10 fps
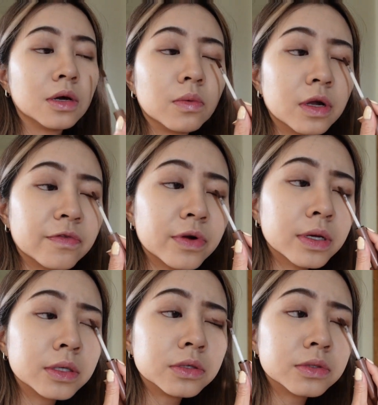Whenever I
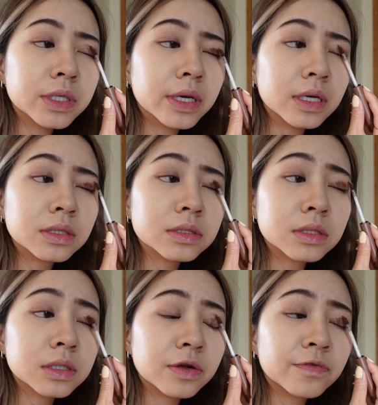can use hands
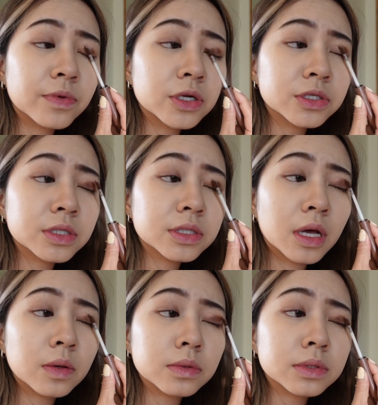instead of brushes,
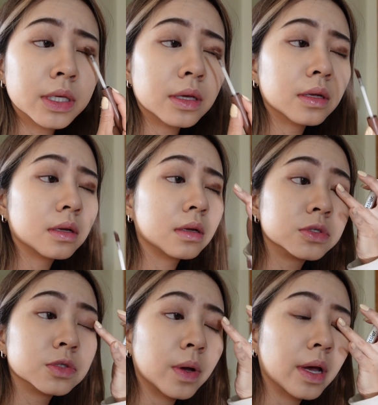I will take it,
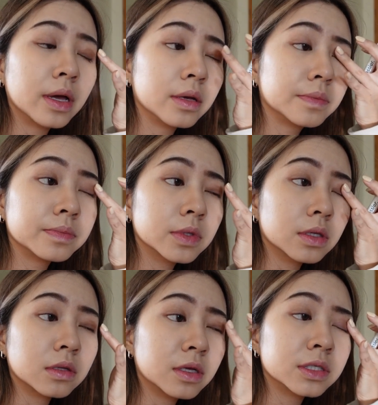which is why
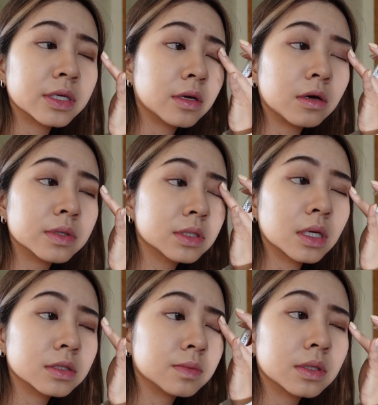Glossier always
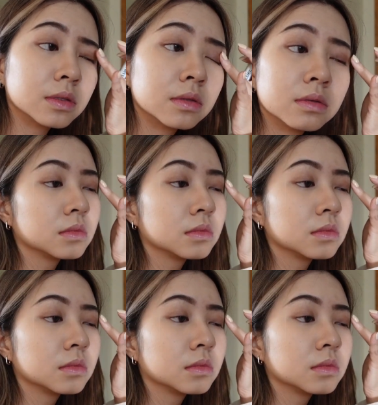gets me.